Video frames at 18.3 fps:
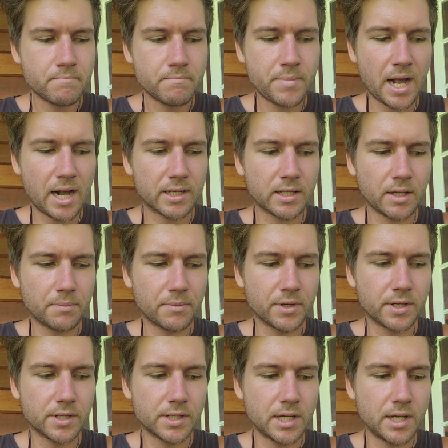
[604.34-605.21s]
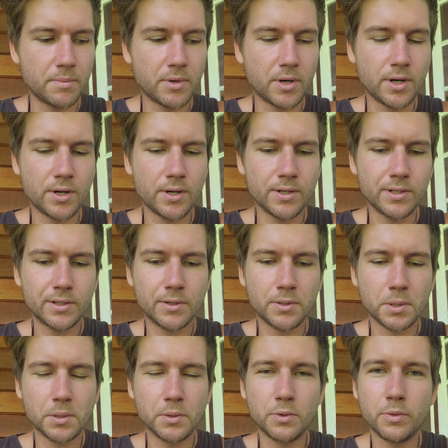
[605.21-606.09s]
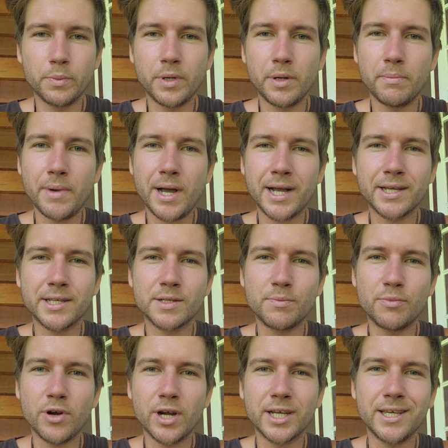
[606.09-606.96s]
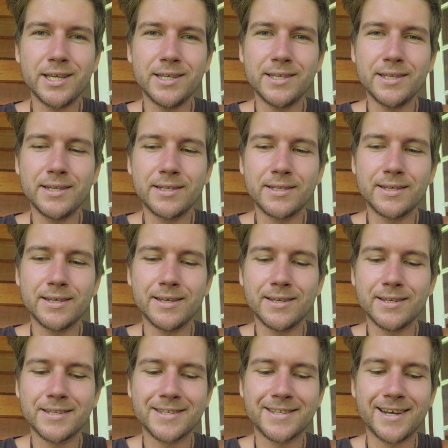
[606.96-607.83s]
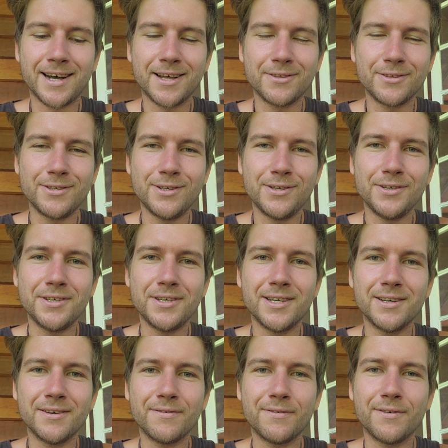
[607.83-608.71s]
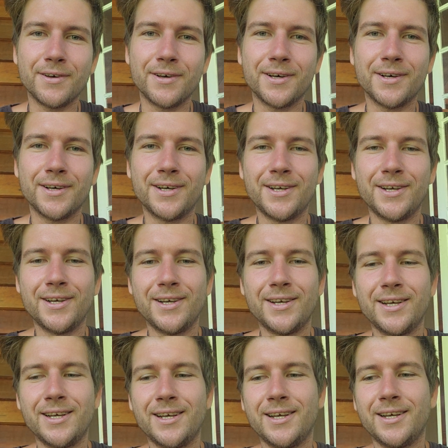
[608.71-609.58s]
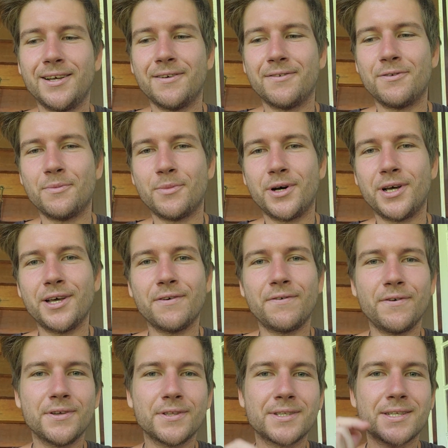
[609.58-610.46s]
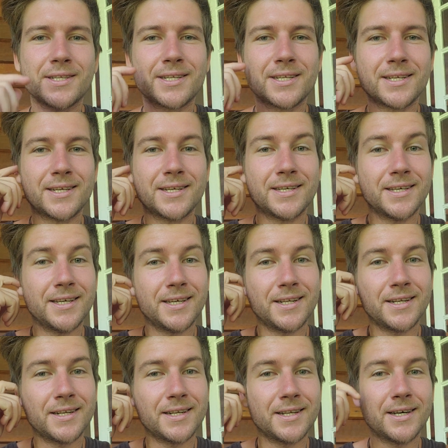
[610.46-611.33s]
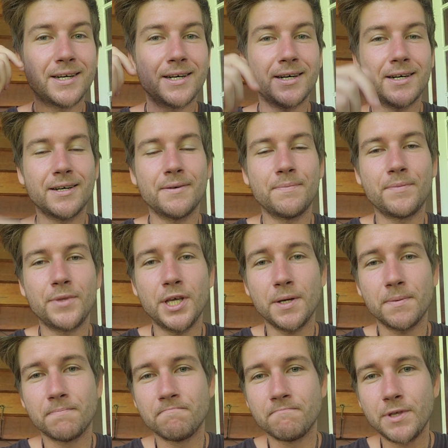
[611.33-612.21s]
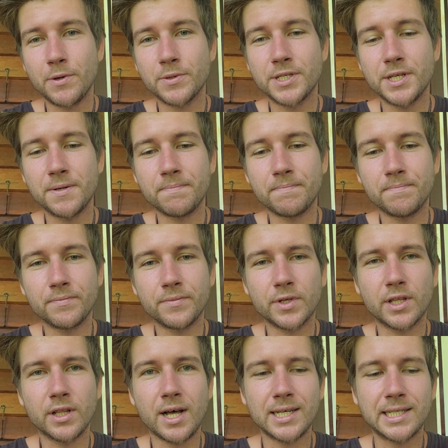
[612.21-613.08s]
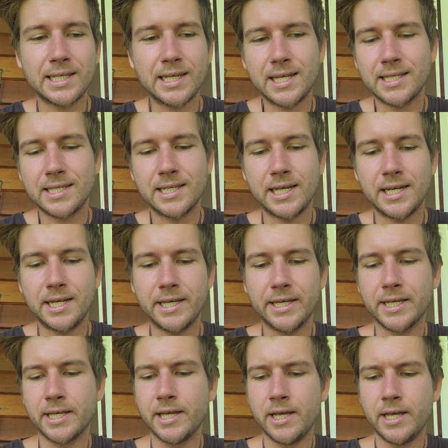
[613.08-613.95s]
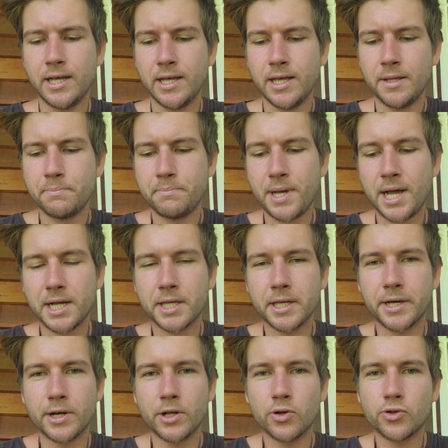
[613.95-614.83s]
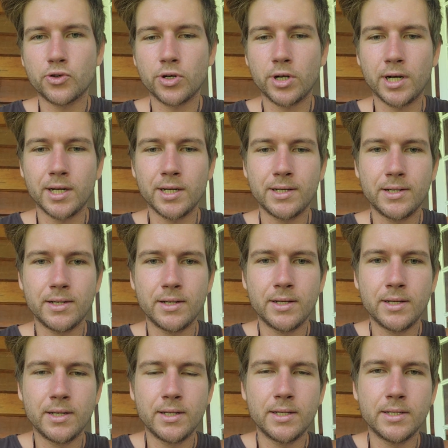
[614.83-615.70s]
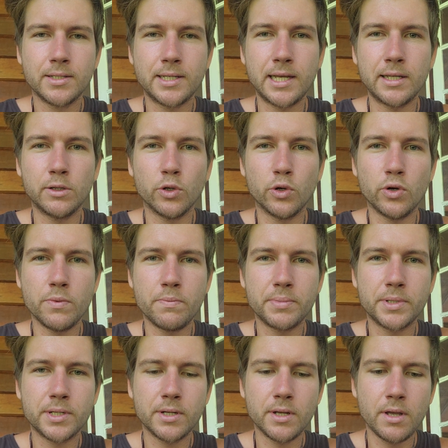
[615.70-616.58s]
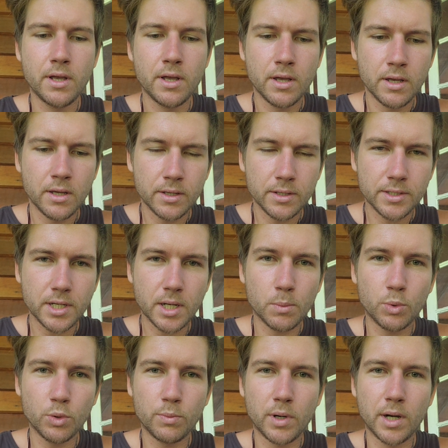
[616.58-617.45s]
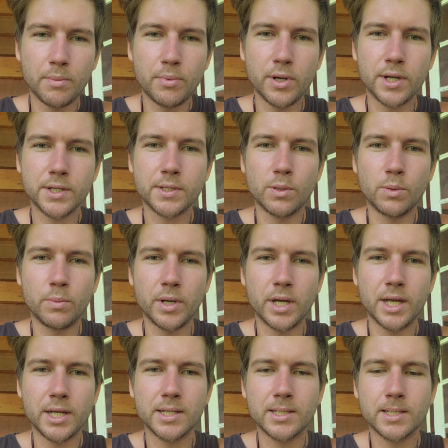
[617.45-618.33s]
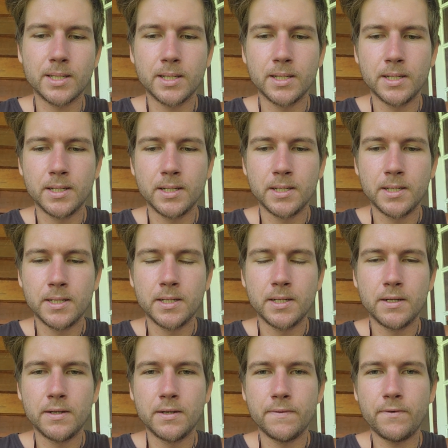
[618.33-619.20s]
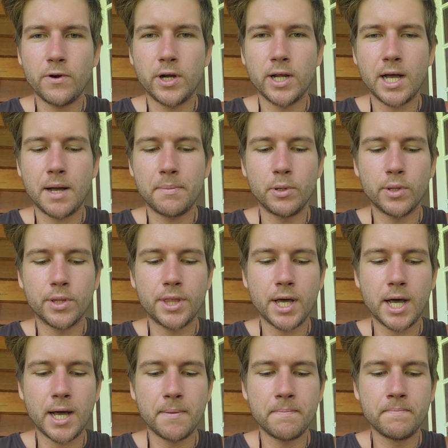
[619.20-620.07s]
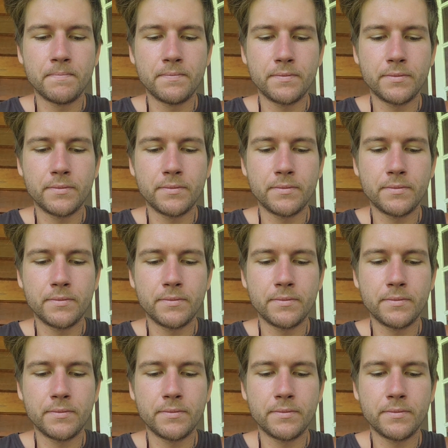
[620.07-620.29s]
packed up the gazebo, got a little bit of Macca's brekkie to start the new year for my efforts, and yeah, that was it. Glasshouse sanding, backyard ultra, 10 loops, doubled my personal best. Very happy with that.